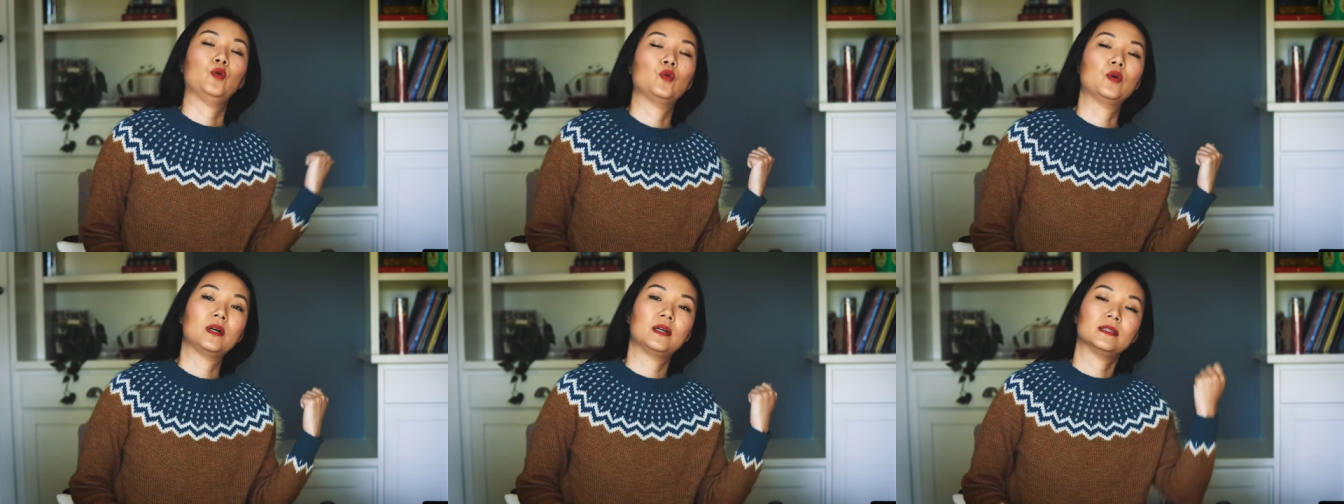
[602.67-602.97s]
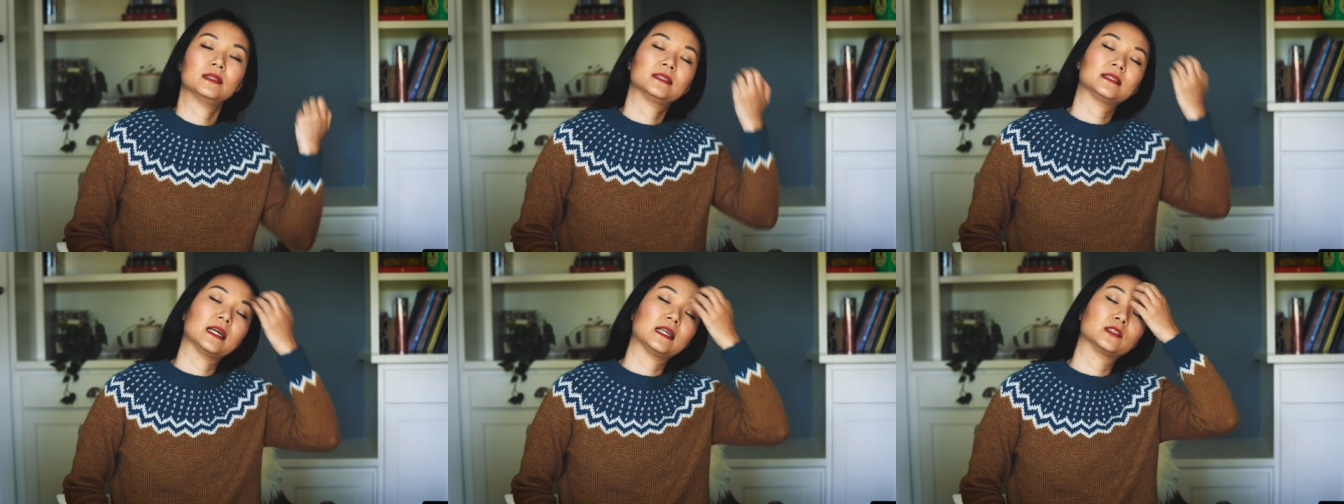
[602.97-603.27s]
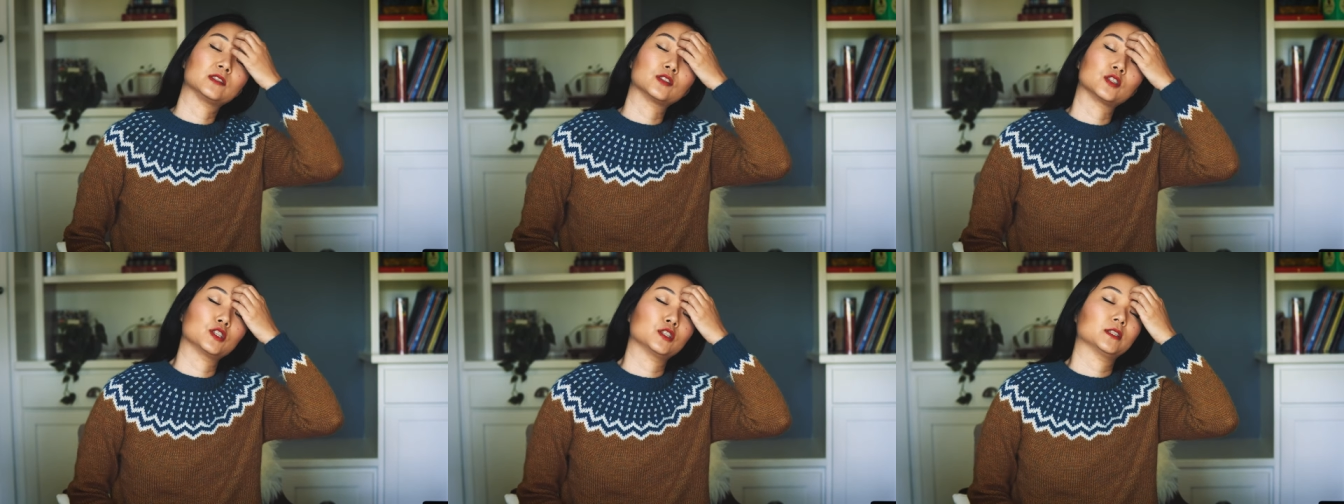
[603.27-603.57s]
pull it
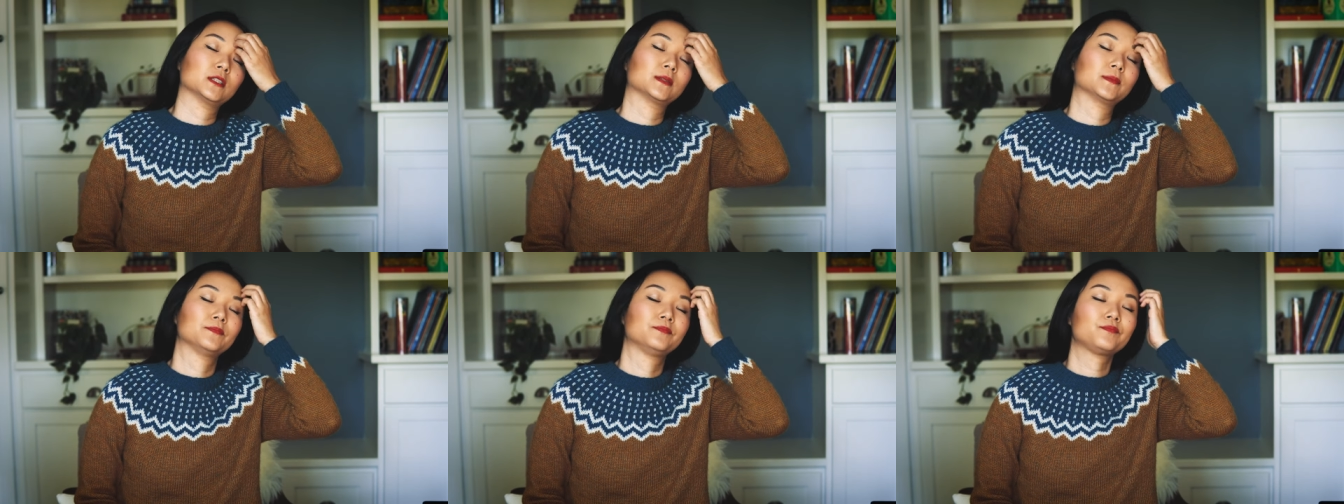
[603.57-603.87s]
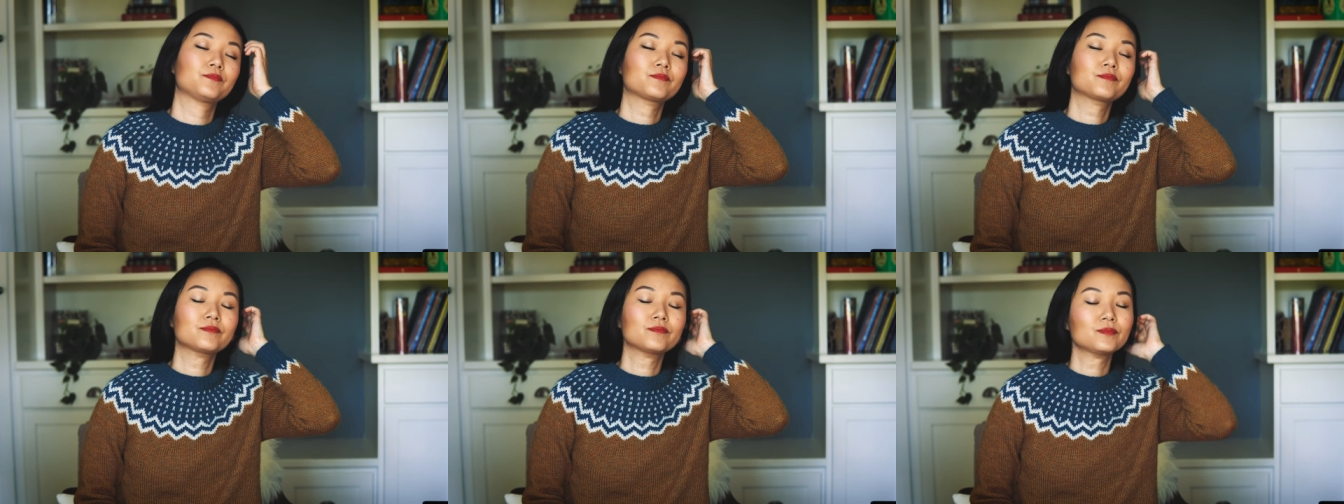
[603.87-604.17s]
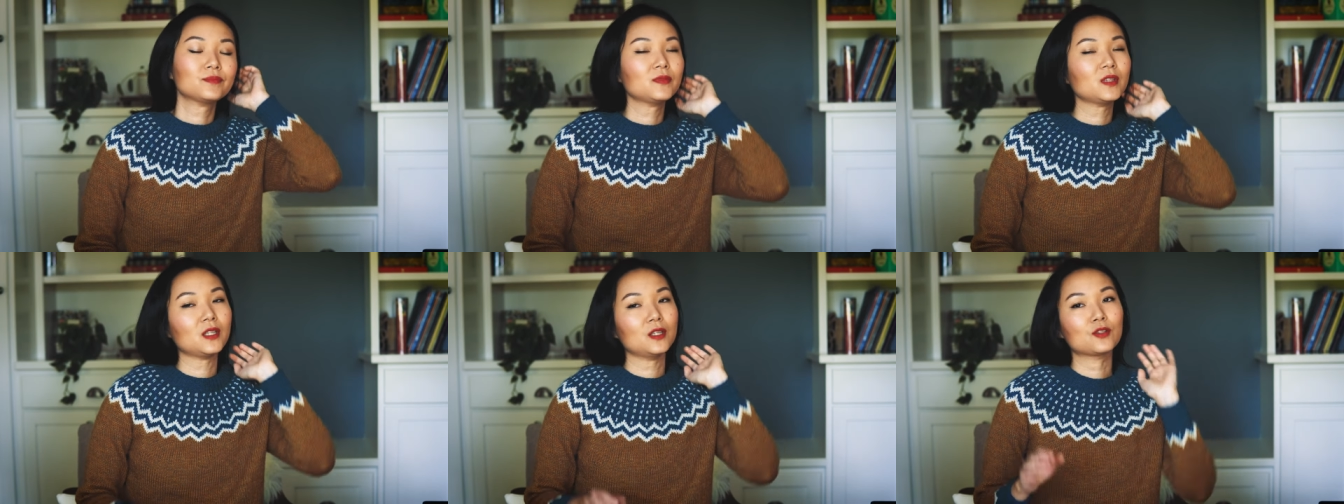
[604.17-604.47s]
aside to nurse
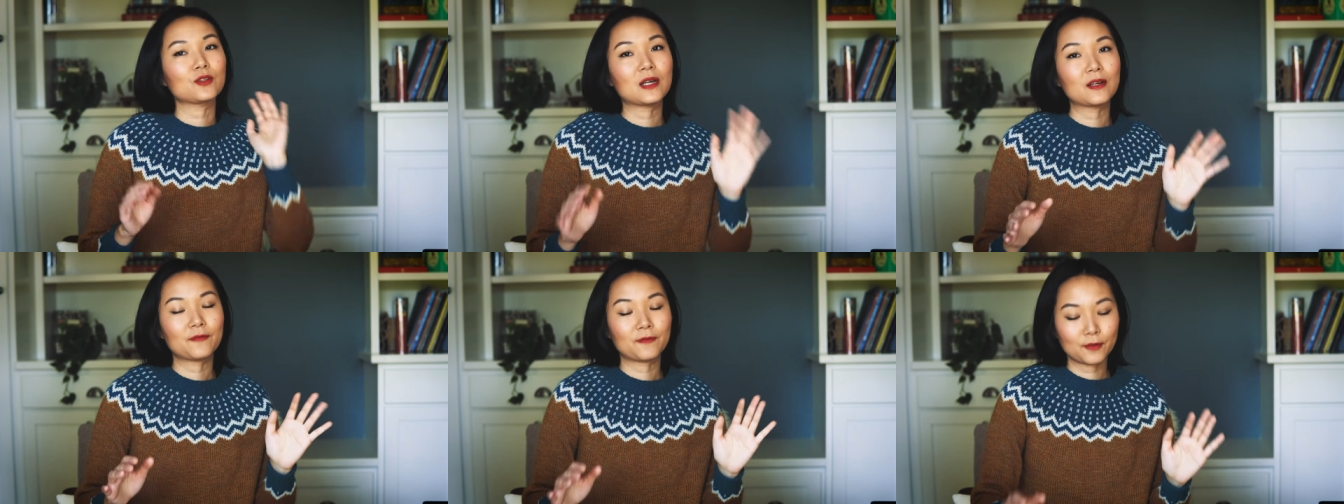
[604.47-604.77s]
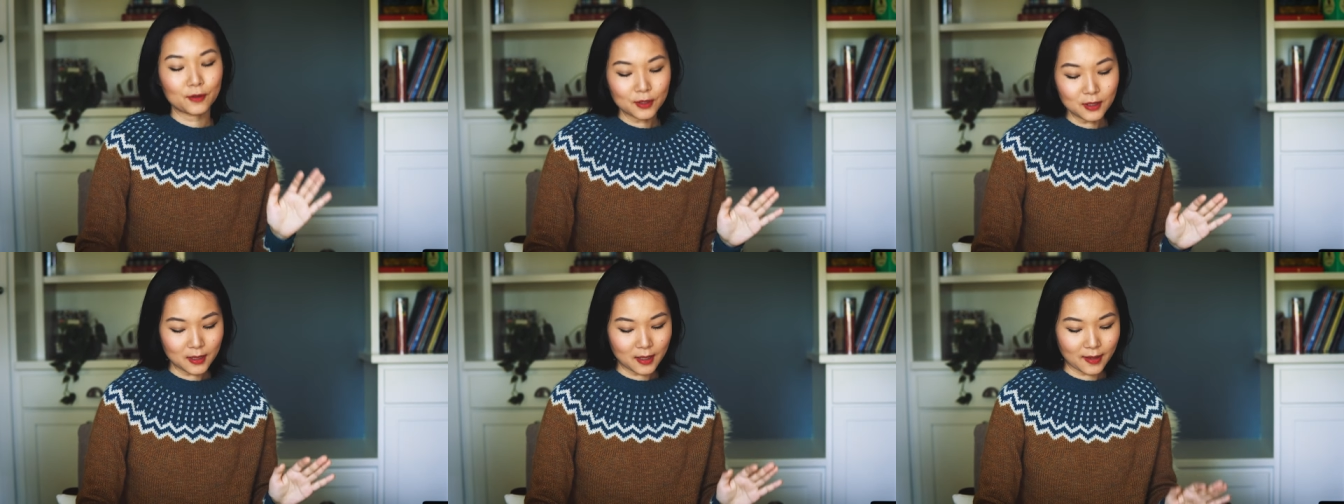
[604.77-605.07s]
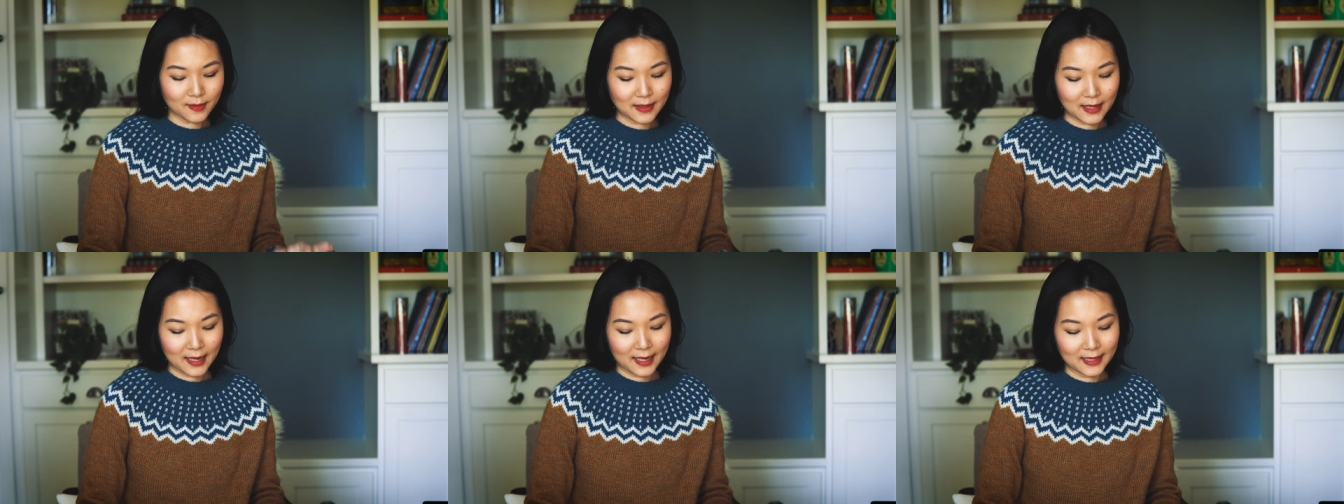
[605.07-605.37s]
so i first
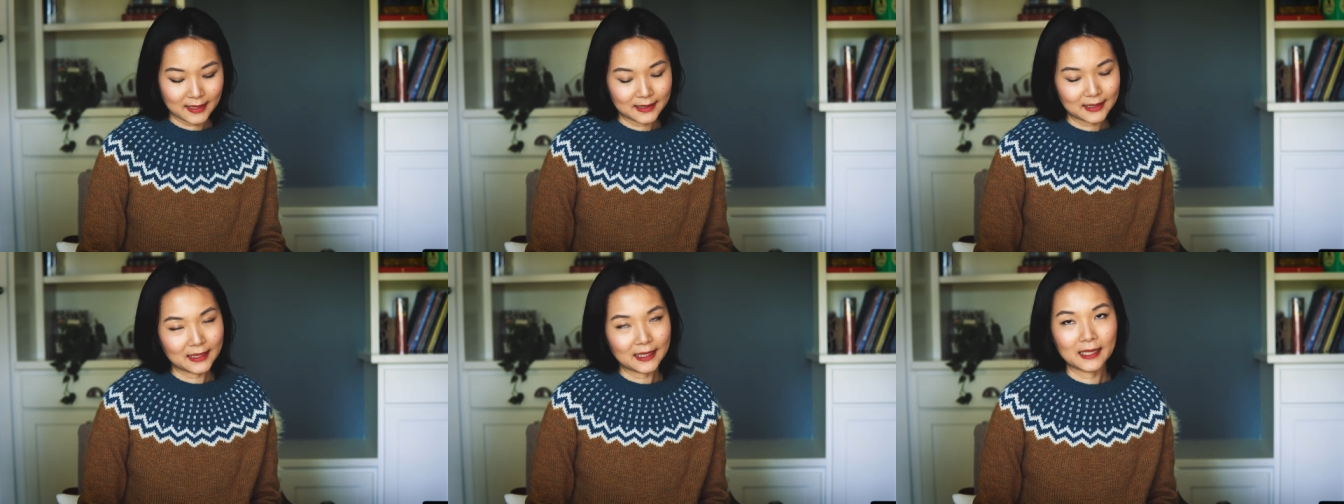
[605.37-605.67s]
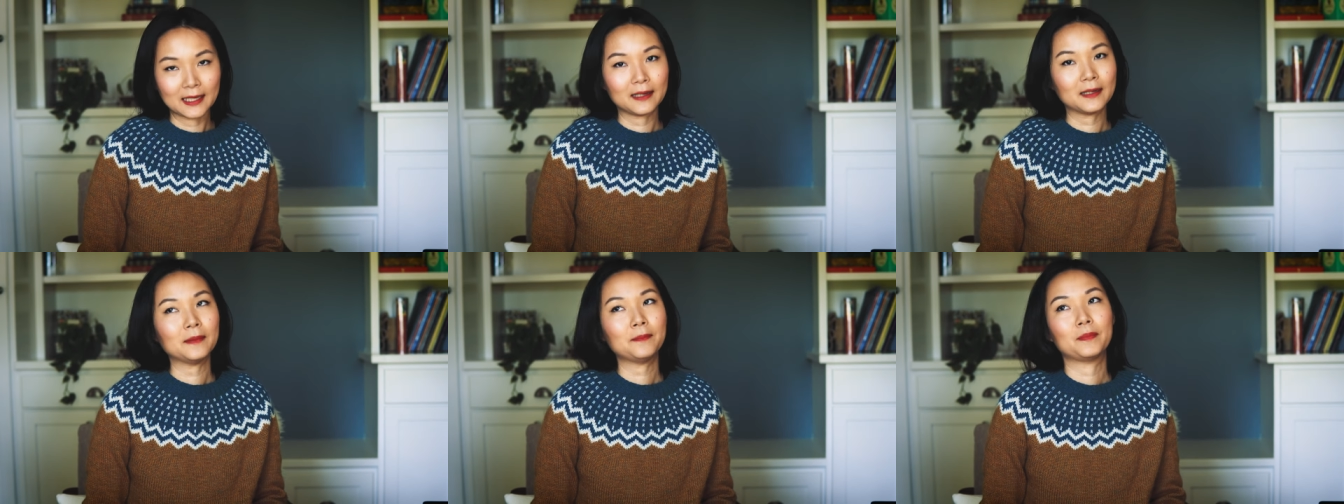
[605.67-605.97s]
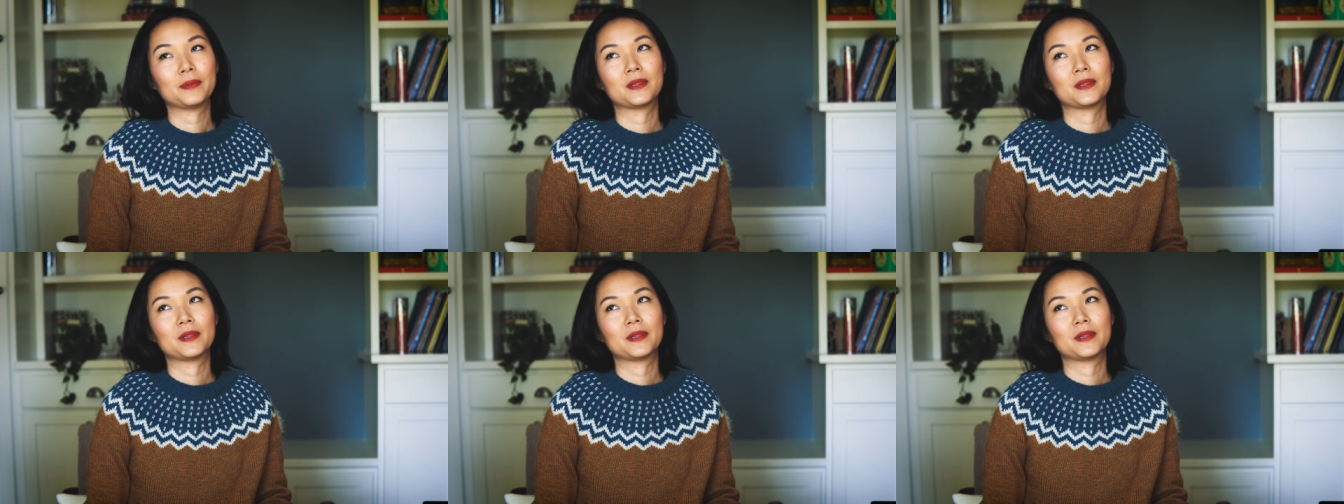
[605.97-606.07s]
got that idea